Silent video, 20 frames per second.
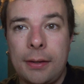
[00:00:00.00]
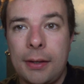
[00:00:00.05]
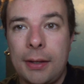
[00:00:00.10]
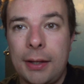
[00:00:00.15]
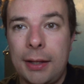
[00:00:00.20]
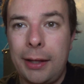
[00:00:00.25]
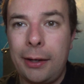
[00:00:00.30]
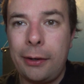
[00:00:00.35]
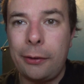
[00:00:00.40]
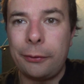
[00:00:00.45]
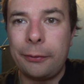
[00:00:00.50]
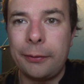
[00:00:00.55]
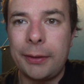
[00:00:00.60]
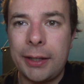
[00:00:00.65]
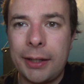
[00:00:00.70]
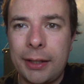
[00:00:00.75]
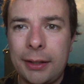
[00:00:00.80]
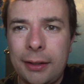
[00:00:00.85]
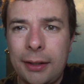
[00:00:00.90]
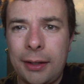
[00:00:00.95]
Hello,
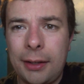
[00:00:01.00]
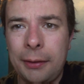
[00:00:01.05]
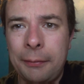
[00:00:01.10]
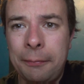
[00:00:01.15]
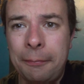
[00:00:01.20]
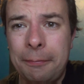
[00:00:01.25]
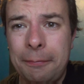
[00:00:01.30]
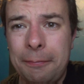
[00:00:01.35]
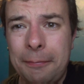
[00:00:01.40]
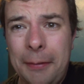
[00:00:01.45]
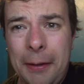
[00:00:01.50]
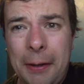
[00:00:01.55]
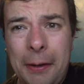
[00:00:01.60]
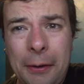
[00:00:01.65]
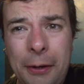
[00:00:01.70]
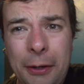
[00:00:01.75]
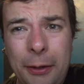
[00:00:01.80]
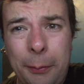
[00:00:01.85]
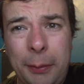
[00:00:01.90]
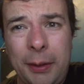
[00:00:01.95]
and
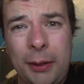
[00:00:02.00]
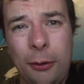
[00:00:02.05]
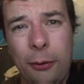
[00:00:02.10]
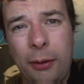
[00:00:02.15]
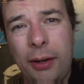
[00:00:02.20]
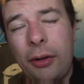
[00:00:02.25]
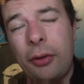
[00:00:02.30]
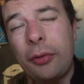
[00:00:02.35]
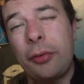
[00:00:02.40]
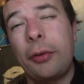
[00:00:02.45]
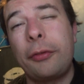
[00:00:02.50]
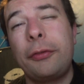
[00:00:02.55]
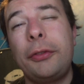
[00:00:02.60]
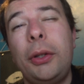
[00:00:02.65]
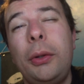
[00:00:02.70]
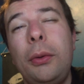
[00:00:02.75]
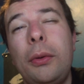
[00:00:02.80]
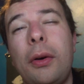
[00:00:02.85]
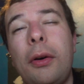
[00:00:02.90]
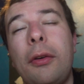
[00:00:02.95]
I'm going to be doing a
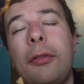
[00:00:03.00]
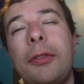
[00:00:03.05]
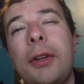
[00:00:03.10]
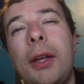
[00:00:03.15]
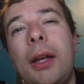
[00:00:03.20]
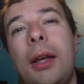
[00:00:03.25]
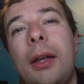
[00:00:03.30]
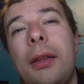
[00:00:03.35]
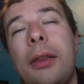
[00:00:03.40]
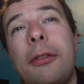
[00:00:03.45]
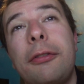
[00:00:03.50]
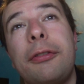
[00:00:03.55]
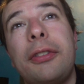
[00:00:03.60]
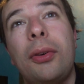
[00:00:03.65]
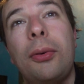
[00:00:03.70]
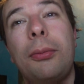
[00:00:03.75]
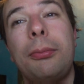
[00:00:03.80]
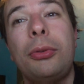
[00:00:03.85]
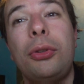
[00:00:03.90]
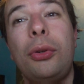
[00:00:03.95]
review of the
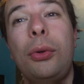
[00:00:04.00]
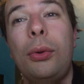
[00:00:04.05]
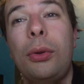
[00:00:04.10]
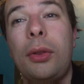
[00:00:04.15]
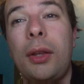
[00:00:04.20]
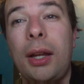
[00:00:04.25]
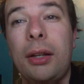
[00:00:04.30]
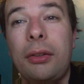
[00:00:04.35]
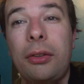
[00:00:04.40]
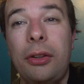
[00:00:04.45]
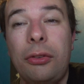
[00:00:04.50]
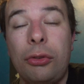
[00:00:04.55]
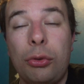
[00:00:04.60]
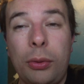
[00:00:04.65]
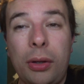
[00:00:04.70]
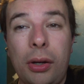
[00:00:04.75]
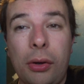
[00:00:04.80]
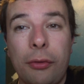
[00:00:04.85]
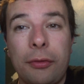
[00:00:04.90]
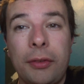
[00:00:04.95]
film
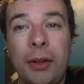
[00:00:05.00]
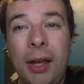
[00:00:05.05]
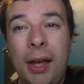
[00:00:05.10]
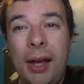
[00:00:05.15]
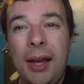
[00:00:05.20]
2012.